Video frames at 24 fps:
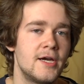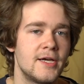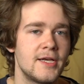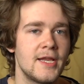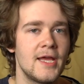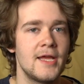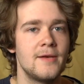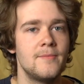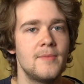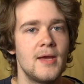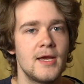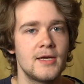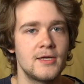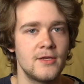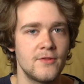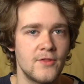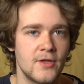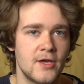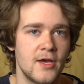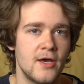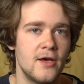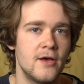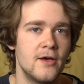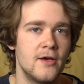we decided to head
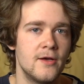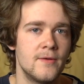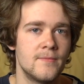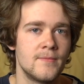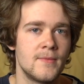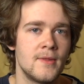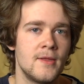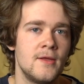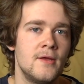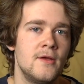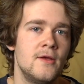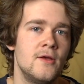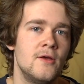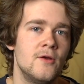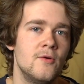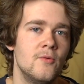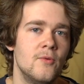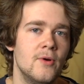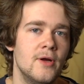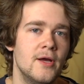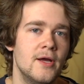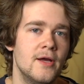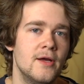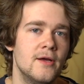back to the car,
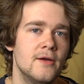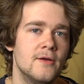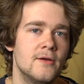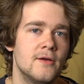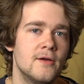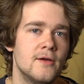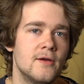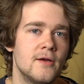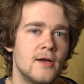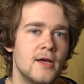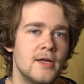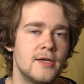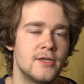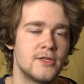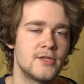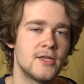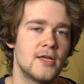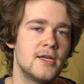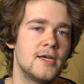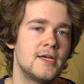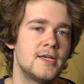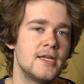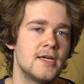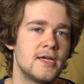where
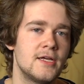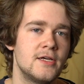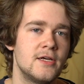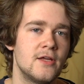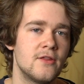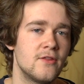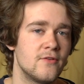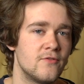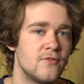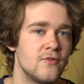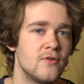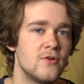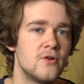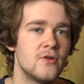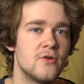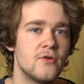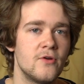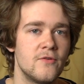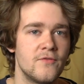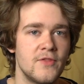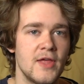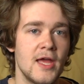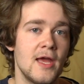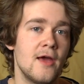I decided to take another
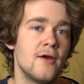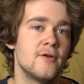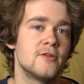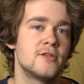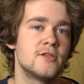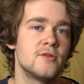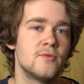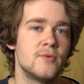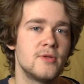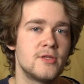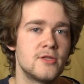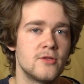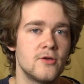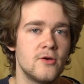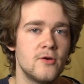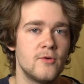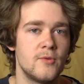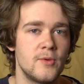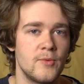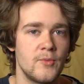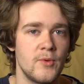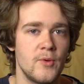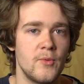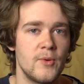photo of the house that we
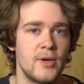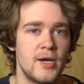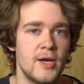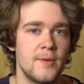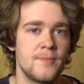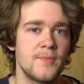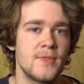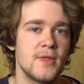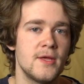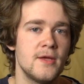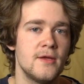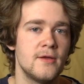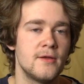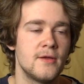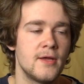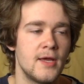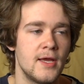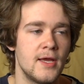saw when we went up